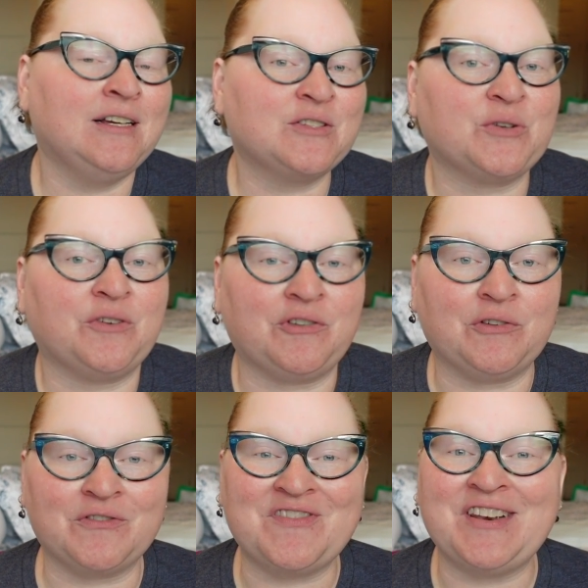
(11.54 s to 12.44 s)
So if
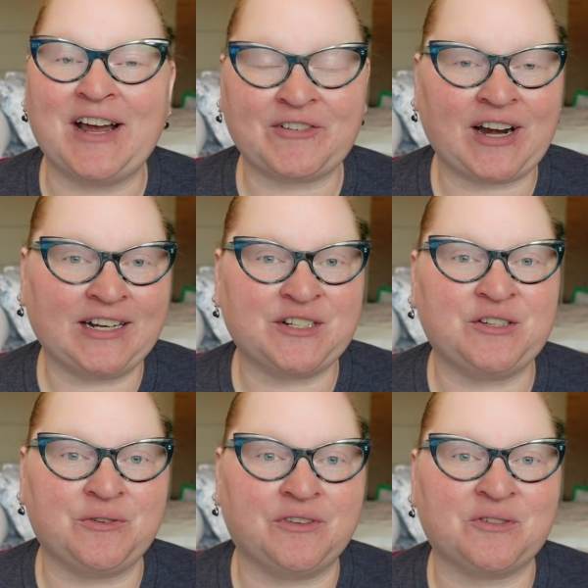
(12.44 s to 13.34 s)
you've never had to
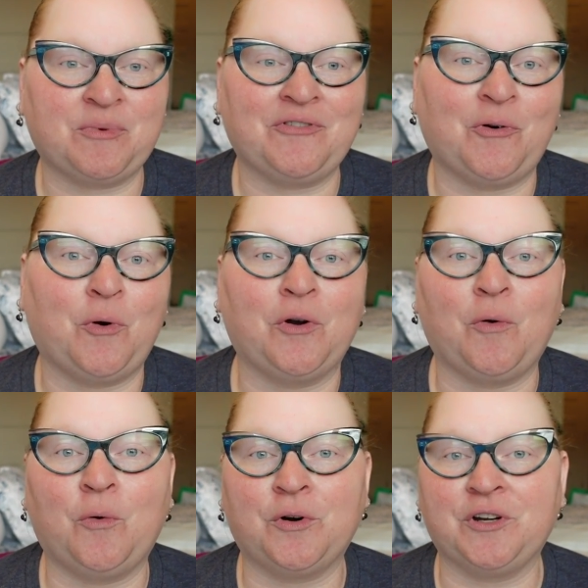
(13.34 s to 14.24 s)
do this before
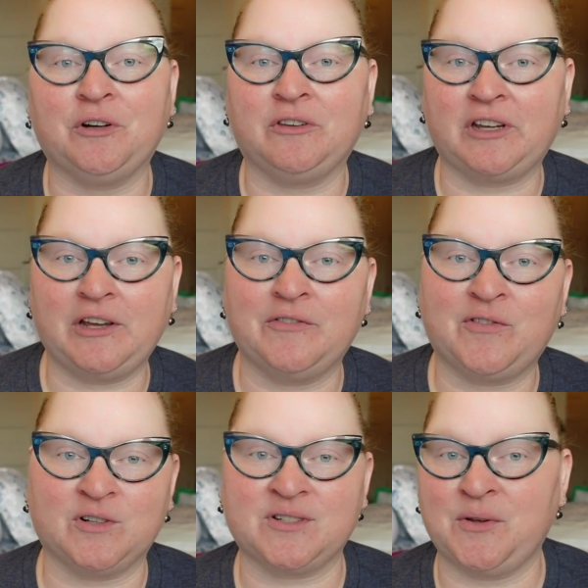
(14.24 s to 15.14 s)
or you're looking
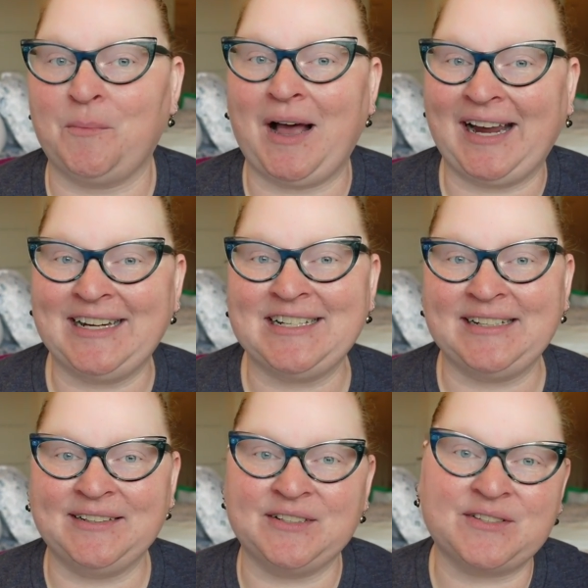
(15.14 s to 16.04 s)
for some
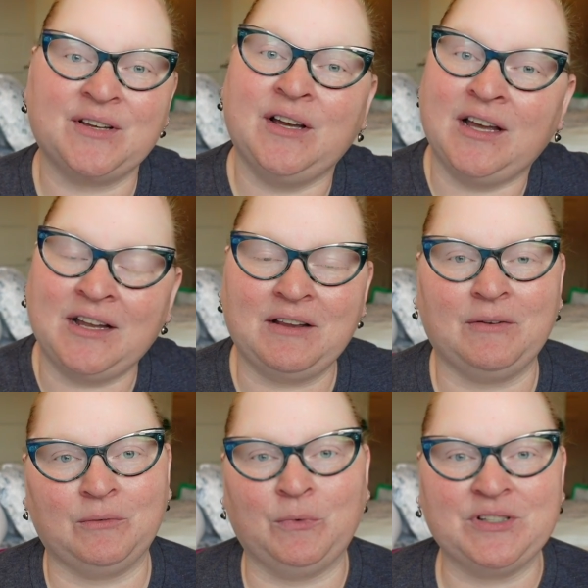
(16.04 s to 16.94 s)
ideas
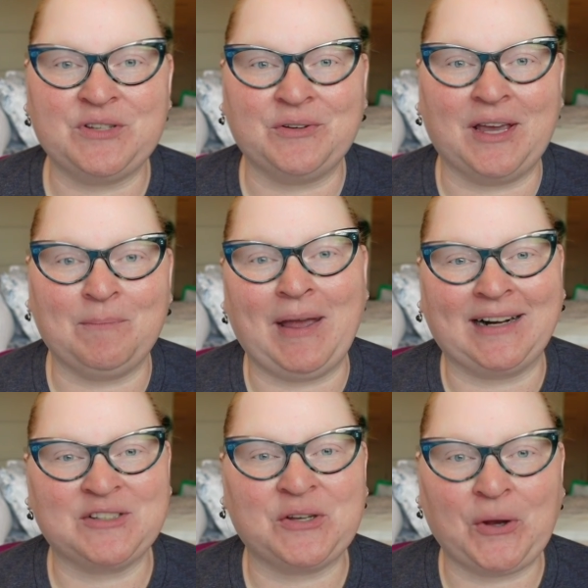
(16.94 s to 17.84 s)
once you get
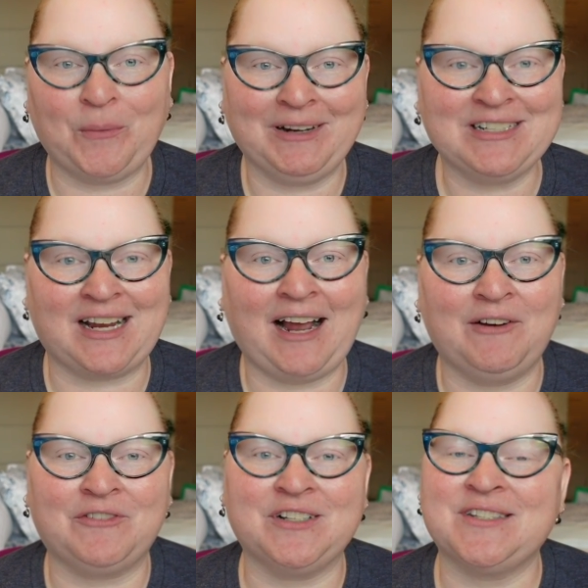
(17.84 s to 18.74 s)
back to going to
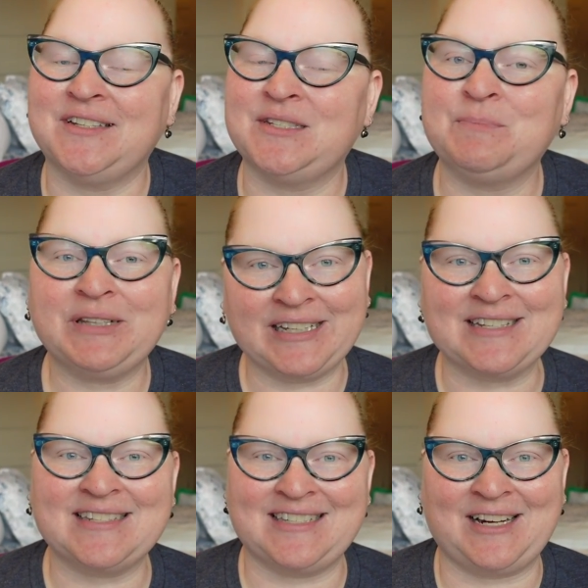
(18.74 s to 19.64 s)
conferences,
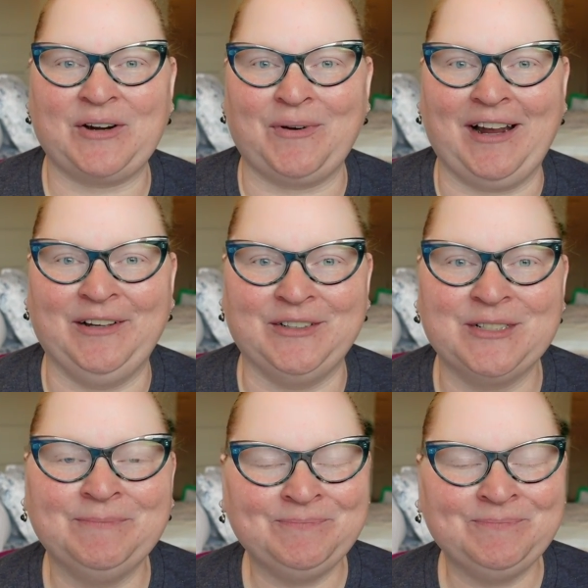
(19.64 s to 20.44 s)
please stick around.